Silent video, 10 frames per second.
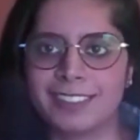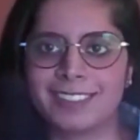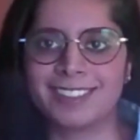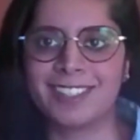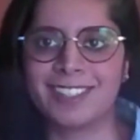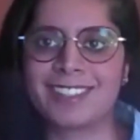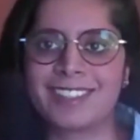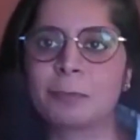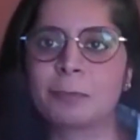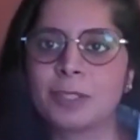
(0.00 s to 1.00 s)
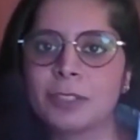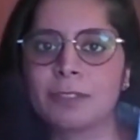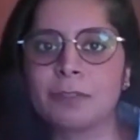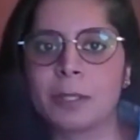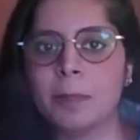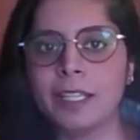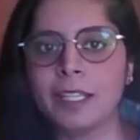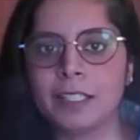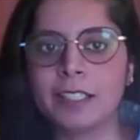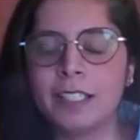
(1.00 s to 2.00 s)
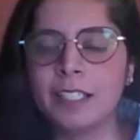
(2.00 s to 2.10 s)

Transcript: It's a task that we're doing for our planet.